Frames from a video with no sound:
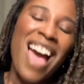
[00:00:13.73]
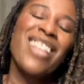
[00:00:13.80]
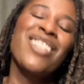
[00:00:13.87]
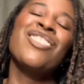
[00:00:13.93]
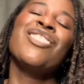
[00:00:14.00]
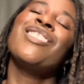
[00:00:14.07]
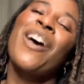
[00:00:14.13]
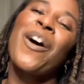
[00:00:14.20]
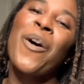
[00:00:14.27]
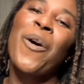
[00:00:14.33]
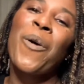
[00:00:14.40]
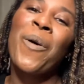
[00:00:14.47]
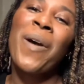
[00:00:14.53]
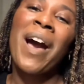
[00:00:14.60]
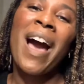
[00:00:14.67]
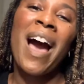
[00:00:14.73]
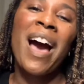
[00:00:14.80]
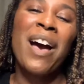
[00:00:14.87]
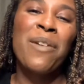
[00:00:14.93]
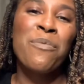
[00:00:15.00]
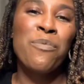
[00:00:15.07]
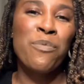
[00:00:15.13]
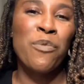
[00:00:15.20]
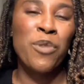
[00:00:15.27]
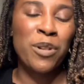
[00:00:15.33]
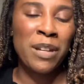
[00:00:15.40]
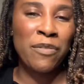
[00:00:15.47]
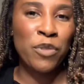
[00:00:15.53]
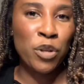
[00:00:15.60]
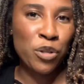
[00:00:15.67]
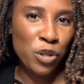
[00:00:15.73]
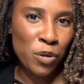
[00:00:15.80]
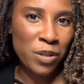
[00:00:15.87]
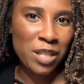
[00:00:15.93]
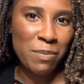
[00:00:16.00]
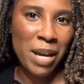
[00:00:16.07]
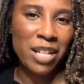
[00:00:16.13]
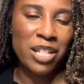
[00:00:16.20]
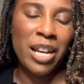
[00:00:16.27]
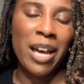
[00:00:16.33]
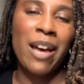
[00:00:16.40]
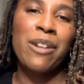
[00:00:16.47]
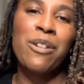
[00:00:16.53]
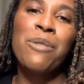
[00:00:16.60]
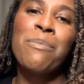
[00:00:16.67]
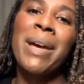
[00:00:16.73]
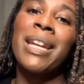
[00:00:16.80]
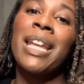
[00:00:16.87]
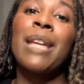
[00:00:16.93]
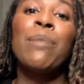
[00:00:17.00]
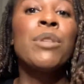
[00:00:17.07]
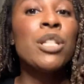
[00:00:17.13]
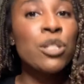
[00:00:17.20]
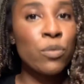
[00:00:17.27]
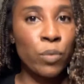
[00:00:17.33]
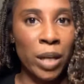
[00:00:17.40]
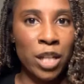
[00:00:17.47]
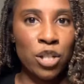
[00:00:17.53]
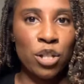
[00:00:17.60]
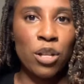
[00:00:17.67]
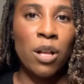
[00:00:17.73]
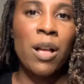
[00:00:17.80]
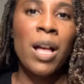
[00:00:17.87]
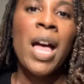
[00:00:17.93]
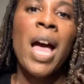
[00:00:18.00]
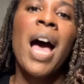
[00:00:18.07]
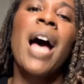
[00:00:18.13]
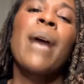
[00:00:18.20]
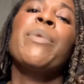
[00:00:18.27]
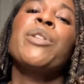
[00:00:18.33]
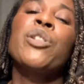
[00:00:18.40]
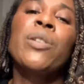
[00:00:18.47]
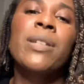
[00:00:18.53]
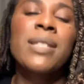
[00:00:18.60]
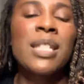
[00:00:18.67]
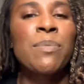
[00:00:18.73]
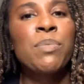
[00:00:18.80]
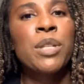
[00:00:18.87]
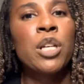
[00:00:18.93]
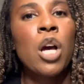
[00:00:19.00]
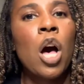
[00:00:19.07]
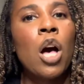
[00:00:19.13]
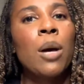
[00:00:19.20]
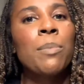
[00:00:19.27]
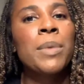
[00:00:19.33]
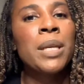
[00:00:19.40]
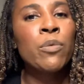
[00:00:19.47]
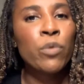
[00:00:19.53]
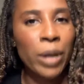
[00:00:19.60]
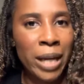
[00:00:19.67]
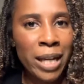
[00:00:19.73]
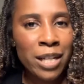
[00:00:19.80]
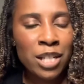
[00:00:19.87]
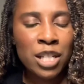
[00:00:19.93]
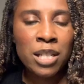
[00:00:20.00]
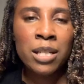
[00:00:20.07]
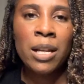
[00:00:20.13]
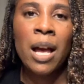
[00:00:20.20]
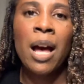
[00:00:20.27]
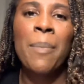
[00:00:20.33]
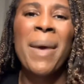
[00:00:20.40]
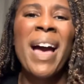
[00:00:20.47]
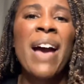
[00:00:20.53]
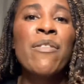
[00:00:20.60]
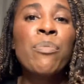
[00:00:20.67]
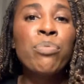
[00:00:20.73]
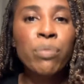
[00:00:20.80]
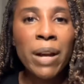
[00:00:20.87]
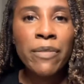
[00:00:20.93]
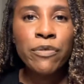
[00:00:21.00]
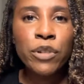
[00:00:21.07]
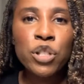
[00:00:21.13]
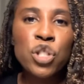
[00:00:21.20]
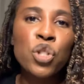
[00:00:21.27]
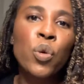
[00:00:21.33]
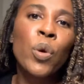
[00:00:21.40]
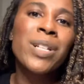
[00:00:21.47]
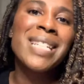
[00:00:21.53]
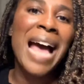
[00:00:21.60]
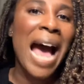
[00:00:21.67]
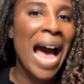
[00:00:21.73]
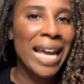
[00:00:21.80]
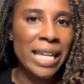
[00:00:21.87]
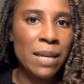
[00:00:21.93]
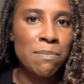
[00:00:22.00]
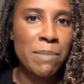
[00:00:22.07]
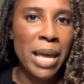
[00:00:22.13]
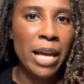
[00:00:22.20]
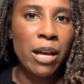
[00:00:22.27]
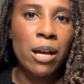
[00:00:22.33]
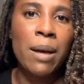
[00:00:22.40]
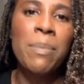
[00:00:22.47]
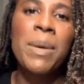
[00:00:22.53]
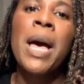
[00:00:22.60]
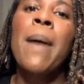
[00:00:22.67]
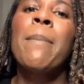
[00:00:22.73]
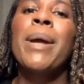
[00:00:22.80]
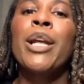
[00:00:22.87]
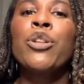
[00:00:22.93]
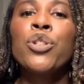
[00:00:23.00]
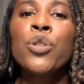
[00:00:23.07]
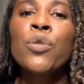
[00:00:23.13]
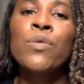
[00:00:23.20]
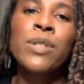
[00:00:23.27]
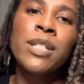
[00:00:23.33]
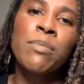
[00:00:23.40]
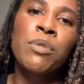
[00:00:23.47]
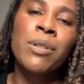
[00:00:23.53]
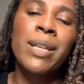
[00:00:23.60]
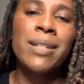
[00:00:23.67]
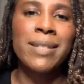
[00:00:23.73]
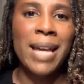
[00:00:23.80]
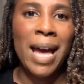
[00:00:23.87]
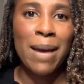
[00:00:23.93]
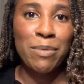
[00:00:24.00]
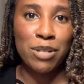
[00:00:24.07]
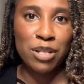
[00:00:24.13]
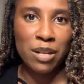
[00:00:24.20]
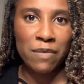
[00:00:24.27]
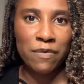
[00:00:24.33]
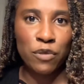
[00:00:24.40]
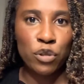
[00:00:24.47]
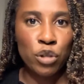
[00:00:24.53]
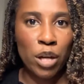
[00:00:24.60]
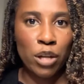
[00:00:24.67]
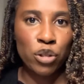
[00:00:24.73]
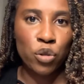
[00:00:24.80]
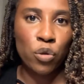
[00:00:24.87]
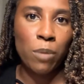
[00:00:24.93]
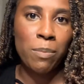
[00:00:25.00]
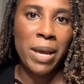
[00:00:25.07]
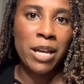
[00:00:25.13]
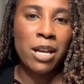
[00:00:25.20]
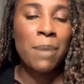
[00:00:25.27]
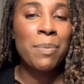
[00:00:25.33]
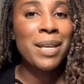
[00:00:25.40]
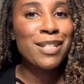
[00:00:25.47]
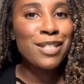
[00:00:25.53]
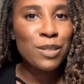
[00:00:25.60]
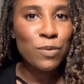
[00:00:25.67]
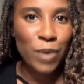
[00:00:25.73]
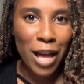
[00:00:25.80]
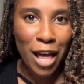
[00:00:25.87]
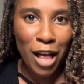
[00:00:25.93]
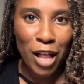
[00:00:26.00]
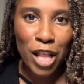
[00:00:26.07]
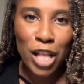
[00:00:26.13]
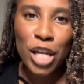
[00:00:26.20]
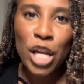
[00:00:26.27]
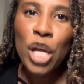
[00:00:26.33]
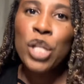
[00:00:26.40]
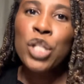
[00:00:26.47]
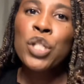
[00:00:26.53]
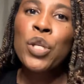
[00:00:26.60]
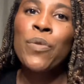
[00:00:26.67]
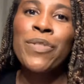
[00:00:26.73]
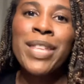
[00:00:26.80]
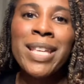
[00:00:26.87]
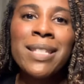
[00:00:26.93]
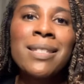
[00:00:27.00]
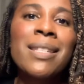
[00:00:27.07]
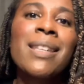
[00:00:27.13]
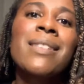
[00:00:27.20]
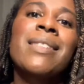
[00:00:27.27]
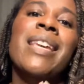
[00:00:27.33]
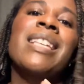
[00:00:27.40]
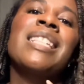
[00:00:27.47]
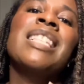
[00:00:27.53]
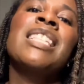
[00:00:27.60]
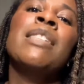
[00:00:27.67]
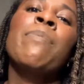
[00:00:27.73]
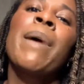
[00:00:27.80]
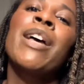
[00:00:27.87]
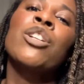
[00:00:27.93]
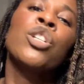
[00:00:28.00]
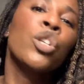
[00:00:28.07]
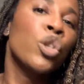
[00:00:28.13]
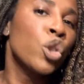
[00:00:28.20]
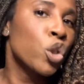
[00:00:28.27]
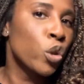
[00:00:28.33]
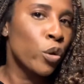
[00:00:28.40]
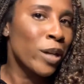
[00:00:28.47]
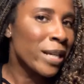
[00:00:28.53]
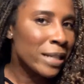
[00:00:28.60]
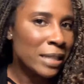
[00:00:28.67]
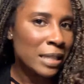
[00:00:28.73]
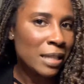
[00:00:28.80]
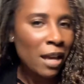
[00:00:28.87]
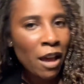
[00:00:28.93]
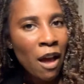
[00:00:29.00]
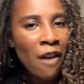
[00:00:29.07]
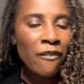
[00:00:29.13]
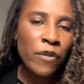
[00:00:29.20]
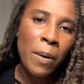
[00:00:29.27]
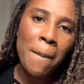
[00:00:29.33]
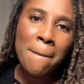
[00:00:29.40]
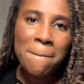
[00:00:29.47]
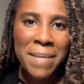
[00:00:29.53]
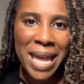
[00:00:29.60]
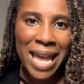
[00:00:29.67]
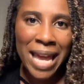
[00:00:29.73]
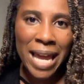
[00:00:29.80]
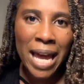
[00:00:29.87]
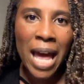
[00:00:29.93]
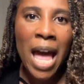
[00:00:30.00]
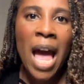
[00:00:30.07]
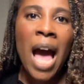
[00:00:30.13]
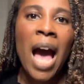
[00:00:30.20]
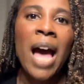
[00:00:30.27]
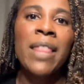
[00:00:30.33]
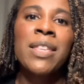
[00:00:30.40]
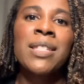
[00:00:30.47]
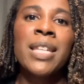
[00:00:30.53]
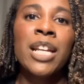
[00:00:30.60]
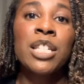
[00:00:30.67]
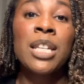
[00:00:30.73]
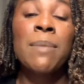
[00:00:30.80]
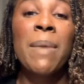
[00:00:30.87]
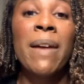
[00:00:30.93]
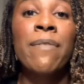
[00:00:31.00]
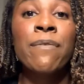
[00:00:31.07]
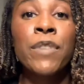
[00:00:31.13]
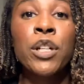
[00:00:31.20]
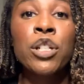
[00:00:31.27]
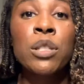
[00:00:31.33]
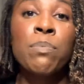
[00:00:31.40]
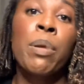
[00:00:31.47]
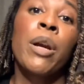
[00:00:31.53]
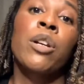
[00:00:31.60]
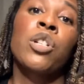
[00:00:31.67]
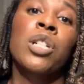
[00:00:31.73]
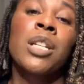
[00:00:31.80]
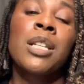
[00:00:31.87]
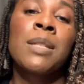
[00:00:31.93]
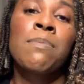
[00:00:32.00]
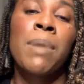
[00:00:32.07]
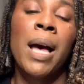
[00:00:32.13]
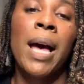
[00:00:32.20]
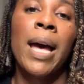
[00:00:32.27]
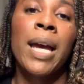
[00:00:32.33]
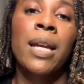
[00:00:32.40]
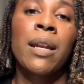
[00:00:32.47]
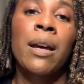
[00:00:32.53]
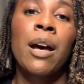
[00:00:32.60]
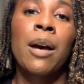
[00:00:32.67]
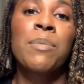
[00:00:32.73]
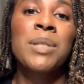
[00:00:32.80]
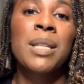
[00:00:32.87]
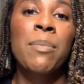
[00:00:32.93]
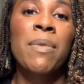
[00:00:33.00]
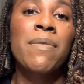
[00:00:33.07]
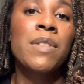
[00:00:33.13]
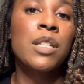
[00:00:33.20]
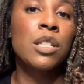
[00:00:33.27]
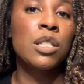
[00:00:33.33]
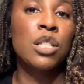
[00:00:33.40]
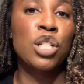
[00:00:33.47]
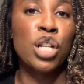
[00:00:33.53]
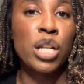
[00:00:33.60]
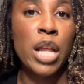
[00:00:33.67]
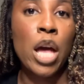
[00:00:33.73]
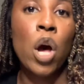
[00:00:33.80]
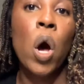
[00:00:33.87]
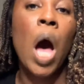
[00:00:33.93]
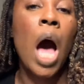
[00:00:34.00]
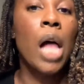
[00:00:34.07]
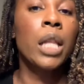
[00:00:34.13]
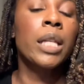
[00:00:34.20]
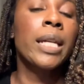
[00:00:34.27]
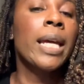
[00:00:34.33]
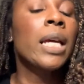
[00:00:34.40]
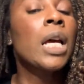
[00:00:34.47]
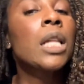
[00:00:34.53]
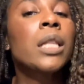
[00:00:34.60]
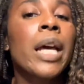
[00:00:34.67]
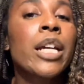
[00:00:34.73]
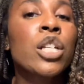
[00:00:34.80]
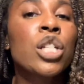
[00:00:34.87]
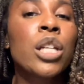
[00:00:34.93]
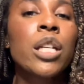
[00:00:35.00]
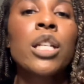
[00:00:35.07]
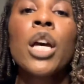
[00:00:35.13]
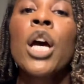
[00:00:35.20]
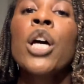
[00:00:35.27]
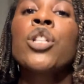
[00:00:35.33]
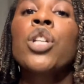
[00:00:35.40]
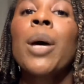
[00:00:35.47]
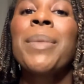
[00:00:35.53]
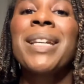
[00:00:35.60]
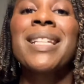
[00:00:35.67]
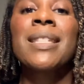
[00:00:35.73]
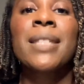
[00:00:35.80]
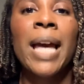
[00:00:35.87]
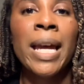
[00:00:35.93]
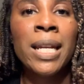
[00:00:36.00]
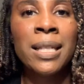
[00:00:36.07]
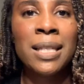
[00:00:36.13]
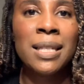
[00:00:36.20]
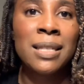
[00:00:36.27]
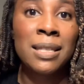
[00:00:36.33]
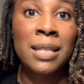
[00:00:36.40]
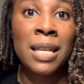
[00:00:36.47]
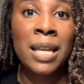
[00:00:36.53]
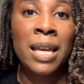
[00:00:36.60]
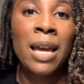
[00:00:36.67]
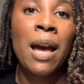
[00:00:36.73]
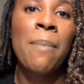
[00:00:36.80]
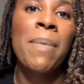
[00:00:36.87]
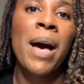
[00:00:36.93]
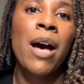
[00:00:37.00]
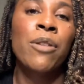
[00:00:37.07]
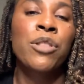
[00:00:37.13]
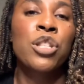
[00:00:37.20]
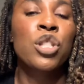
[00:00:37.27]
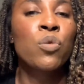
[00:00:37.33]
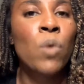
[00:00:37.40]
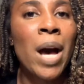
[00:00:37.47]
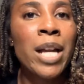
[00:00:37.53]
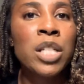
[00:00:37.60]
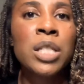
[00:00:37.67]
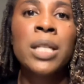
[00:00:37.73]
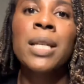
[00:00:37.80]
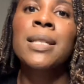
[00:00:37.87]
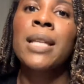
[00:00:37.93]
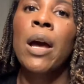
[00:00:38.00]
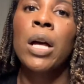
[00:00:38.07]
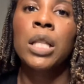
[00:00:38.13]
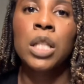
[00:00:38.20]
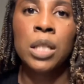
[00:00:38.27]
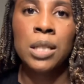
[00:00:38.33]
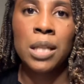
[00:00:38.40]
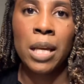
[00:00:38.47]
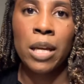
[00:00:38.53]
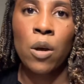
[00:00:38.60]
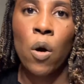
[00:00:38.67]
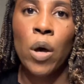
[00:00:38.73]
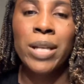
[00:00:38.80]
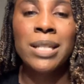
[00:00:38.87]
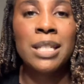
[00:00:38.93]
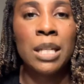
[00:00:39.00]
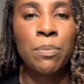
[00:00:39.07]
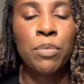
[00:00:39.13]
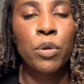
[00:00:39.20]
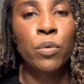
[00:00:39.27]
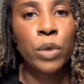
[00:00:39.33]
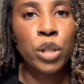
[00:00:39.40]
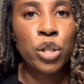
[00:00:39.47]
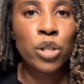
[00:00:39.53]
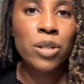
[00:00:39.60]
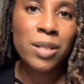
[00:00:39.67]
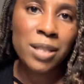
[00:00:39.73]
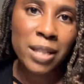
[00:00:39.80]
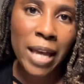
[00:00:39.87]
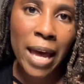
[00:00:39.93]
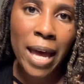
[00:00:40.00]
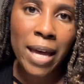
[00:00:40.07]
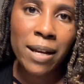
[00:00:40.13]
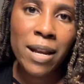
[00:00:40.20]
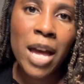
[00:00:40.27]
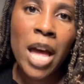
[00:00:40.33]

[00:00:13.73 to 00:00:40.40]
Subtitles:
So if you're new to my channel, my name is Rachel, but you can simply call me Rach. I have a preference towards high-end makeup, but I do dibble and dab in different drugstore makeup as well. So this is a special treat for me. This is actually my first purchase buying some of the Chanel holiday collection. So I'm excited to see about the swatches, how it looks like on deeper, richer skin.